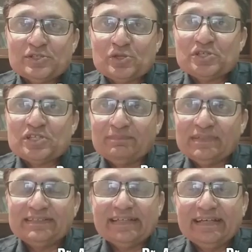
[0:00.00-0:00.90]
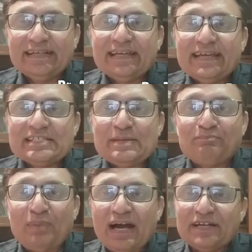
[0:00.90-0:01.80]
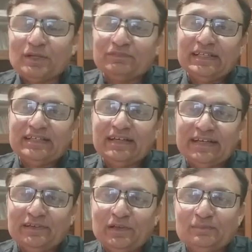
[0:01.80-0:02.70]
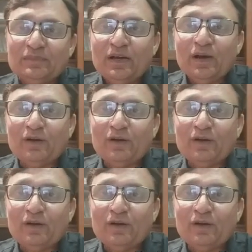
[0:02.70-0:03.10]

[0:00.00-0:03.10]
So summer training is a part of the curriculum